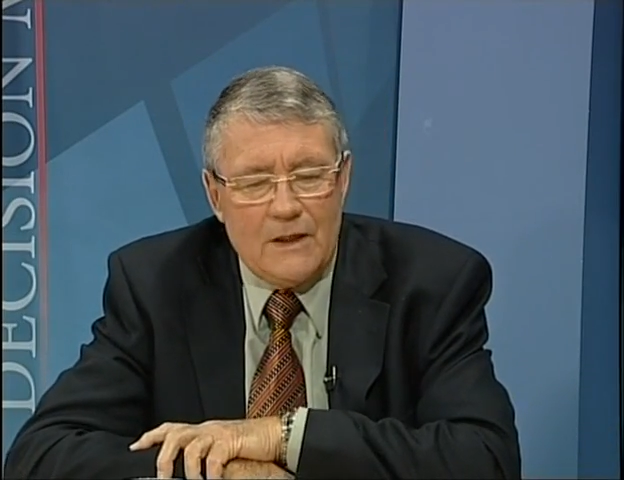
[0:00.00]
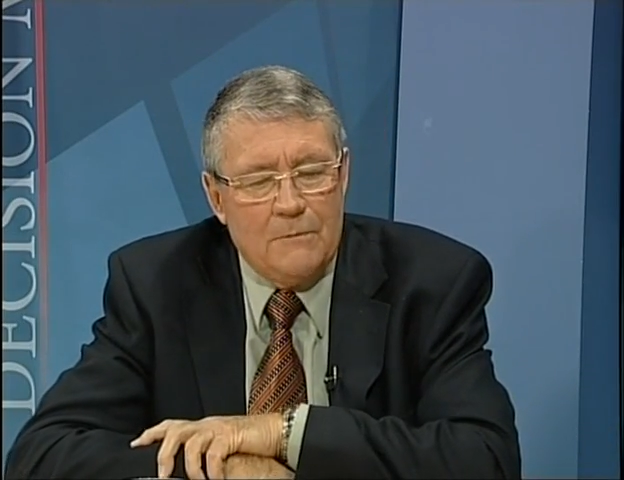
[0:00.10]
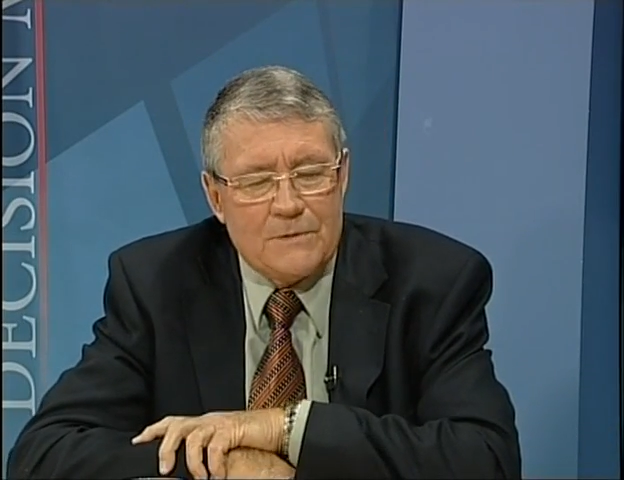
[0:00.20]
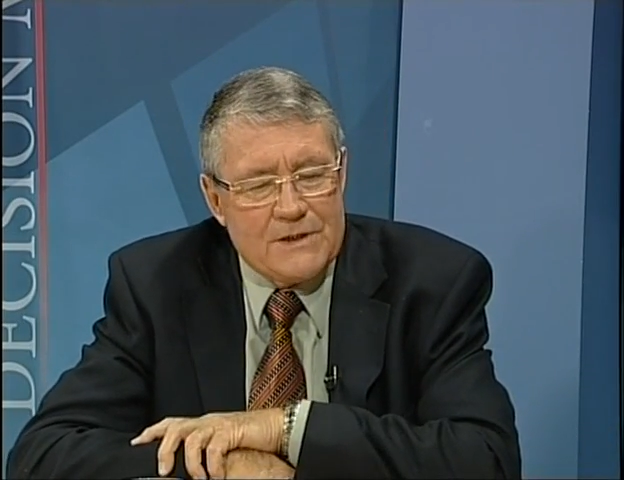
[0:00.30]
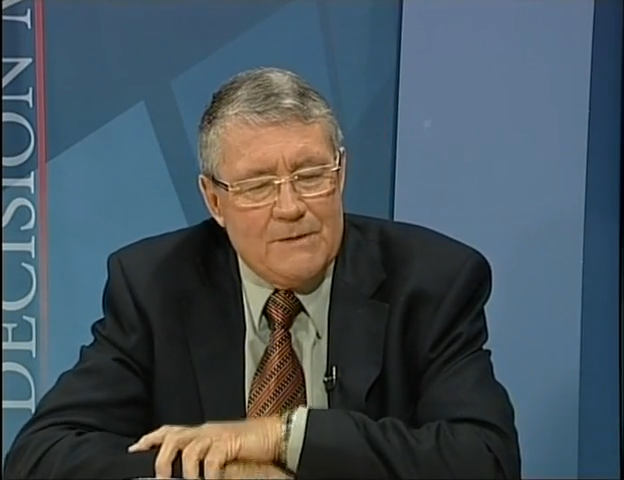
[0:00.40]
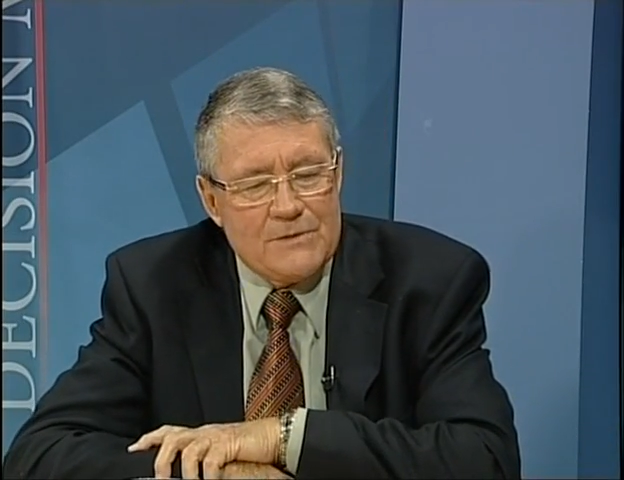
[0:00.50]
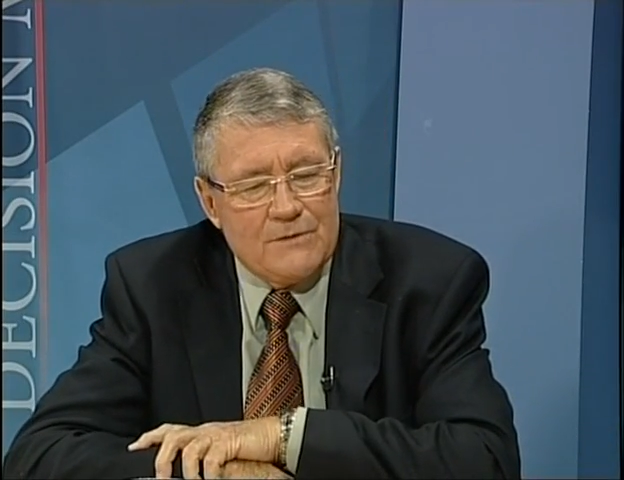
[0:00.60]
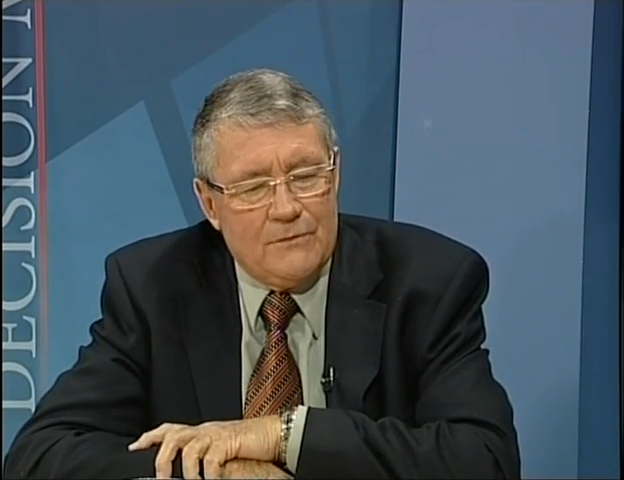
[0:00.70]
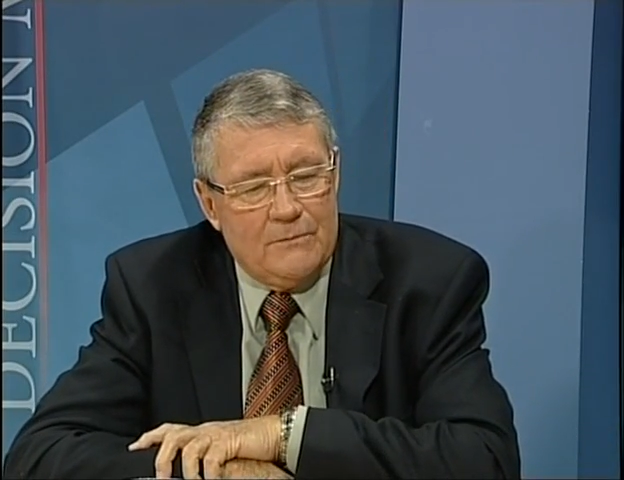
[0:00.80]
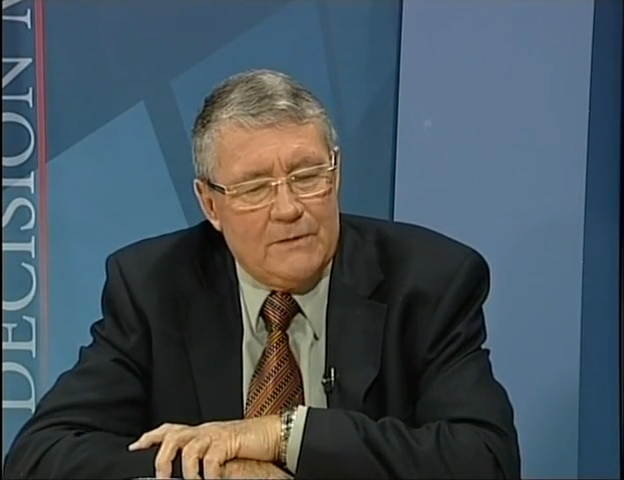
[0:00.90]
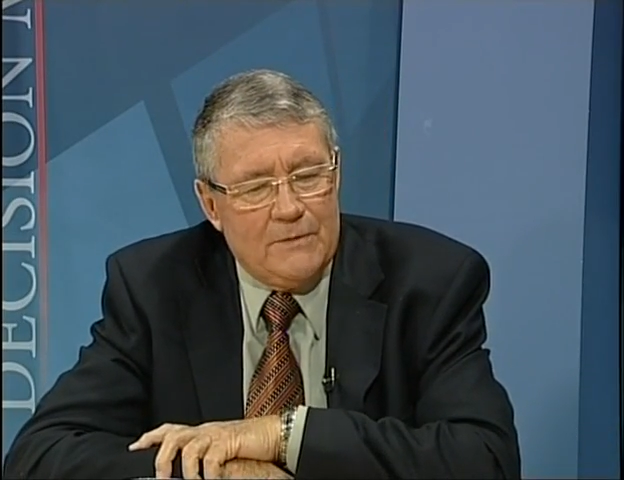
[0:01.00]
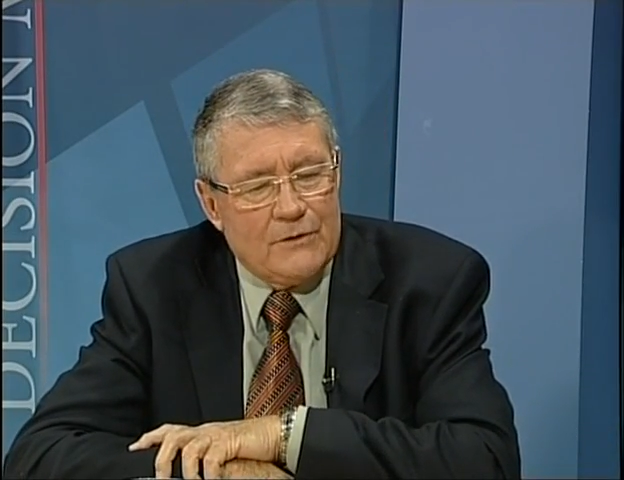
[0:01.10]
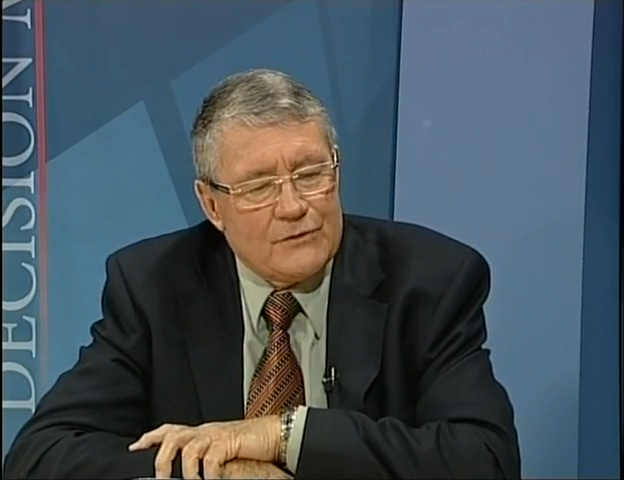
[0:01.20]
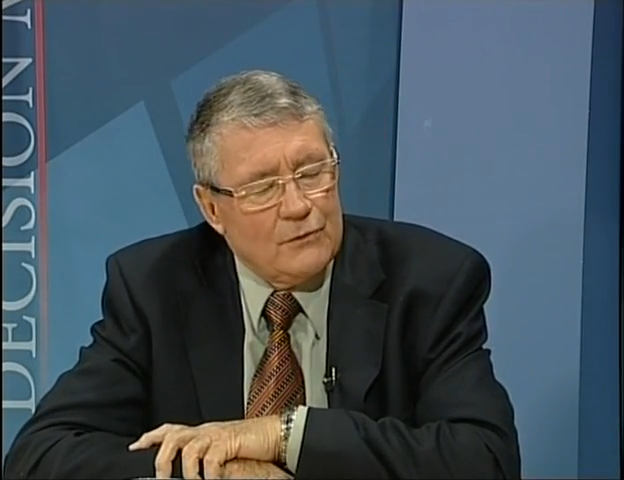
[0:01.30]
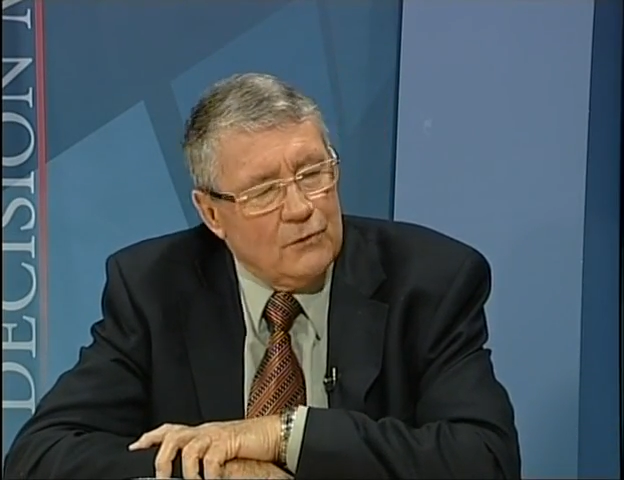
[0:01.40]
No perception for me,
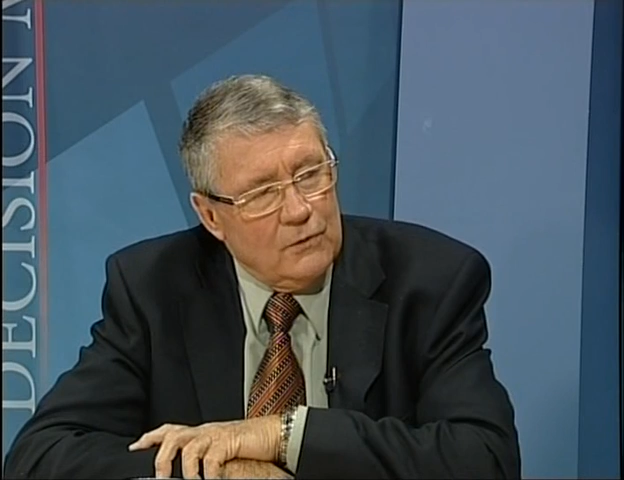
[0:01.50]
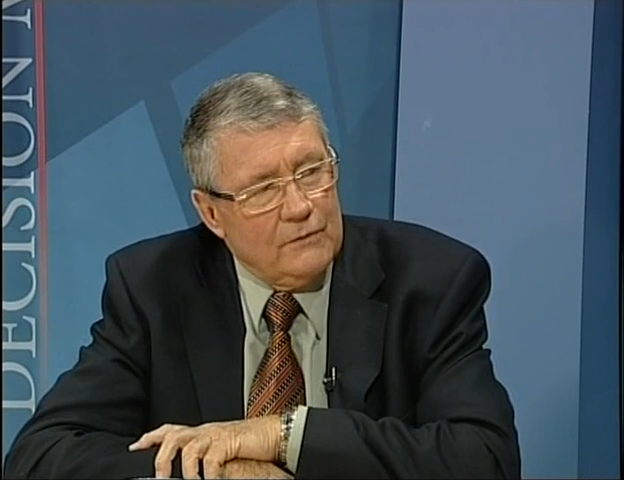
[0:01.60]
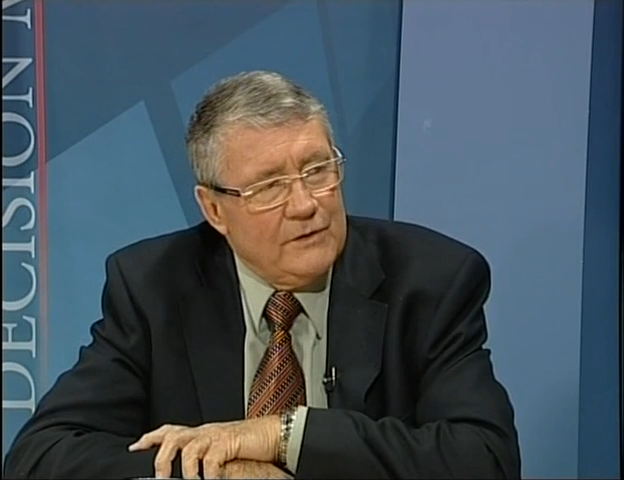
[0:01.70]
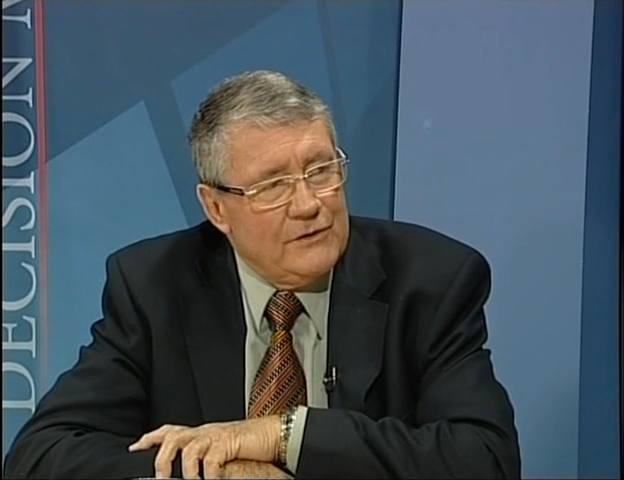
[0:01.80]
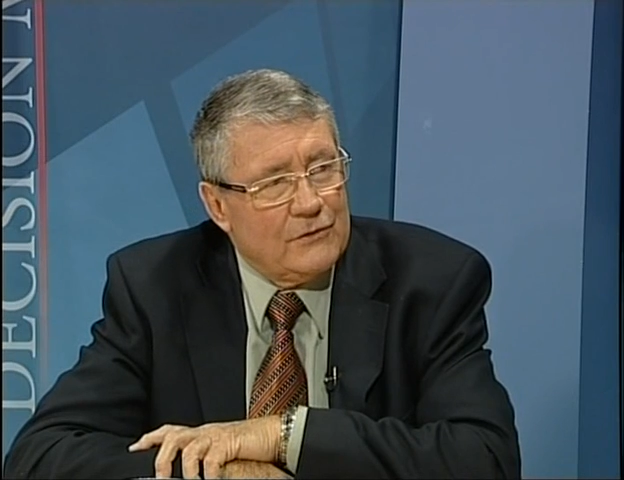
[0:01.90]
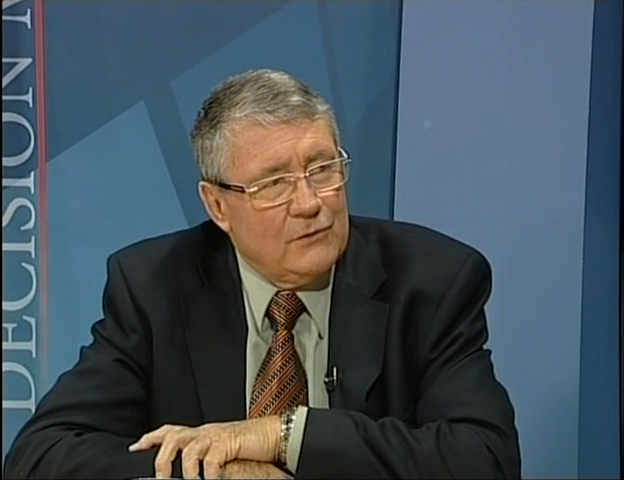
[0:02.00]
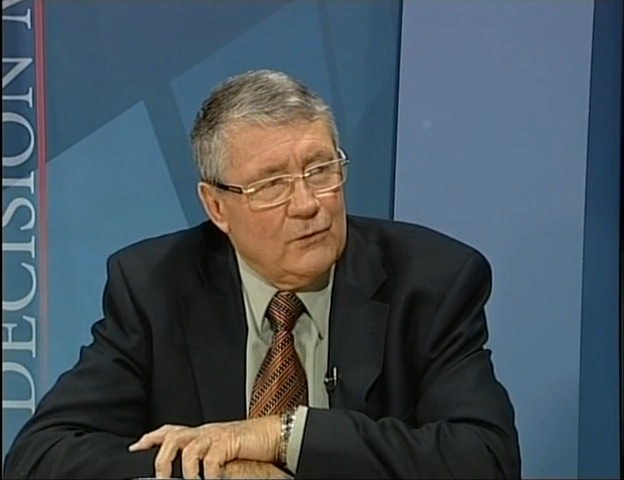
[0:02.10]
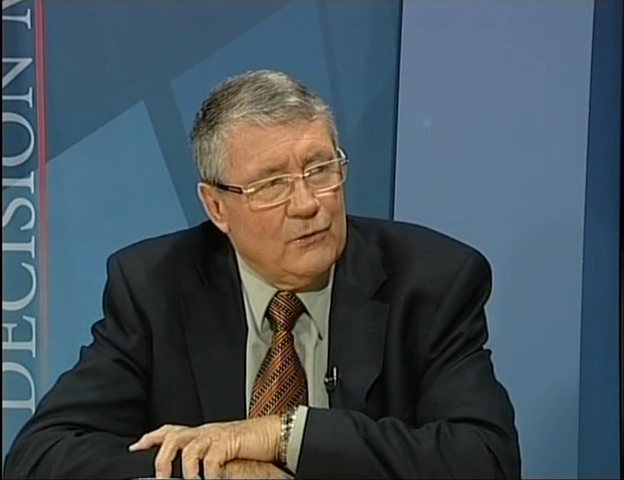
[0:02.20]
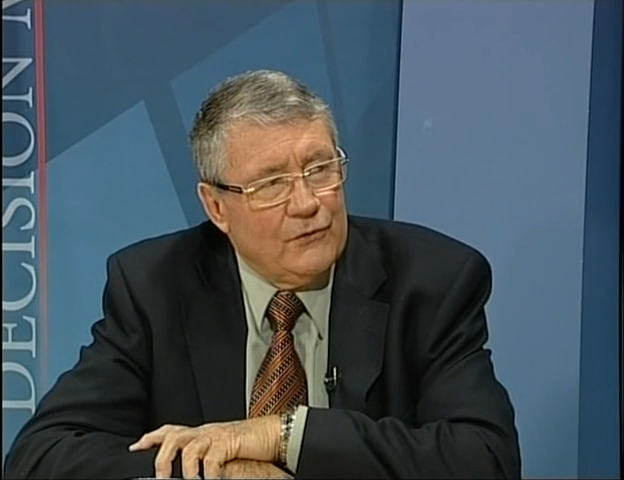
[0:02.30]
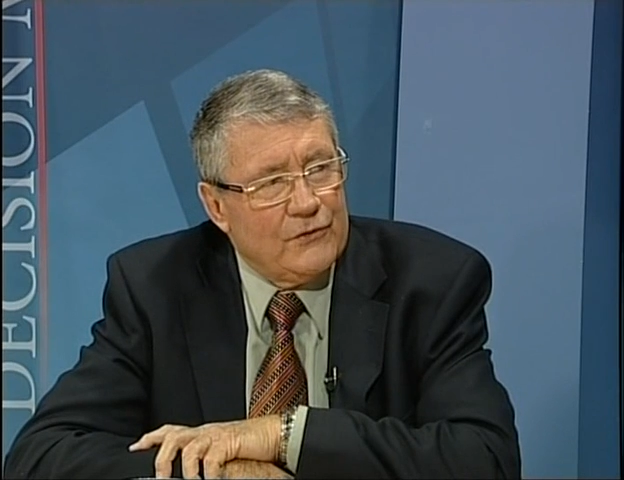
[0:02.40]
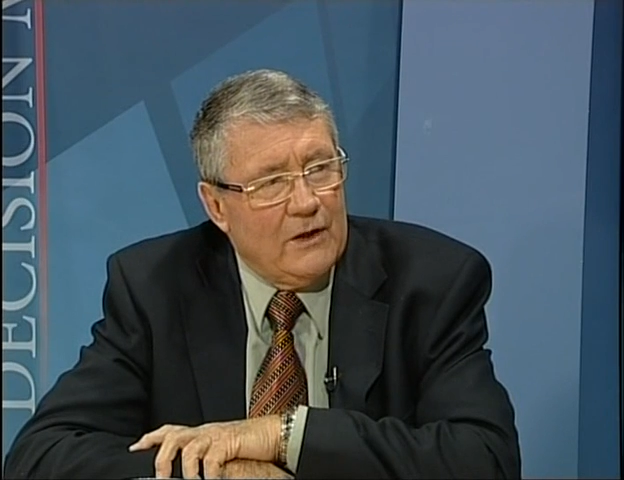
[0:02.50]
because all of these calls